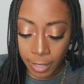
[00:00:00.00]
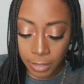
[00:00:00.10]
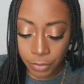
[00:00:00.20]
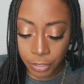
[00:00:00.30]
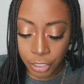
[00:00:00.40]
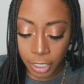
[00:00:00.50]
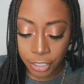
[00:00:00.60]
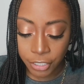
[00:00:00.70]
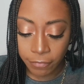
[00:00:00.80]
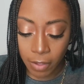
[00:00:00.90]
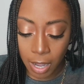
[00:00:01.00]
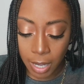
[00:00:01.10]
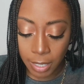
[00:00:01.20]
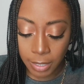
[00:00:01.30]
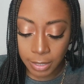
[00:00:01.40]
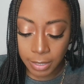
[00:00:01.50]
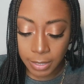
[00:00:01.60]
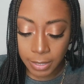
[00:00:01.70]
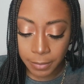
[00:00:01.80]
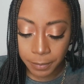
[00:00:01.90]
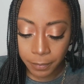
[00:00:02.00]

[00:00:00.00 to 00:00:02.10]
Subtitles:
So you could change the font.